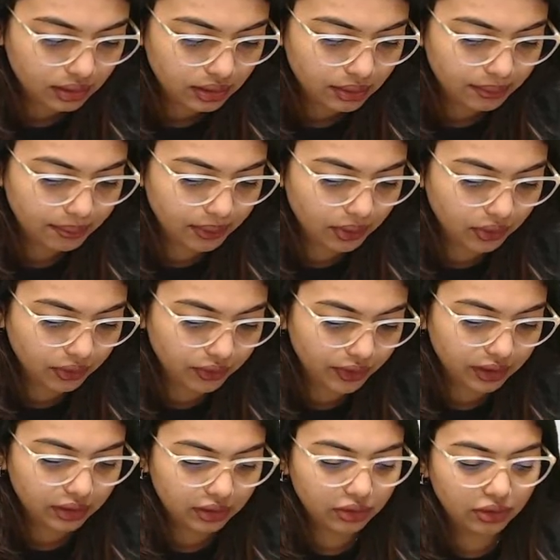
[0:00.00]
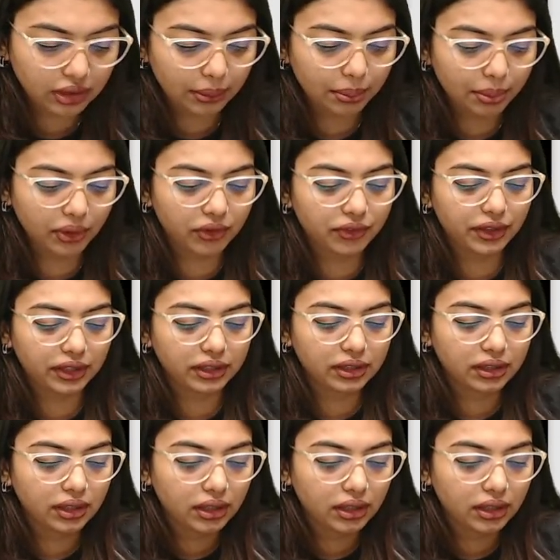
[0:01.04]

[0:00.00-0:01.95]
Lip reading: Perfect. Okay, perfect.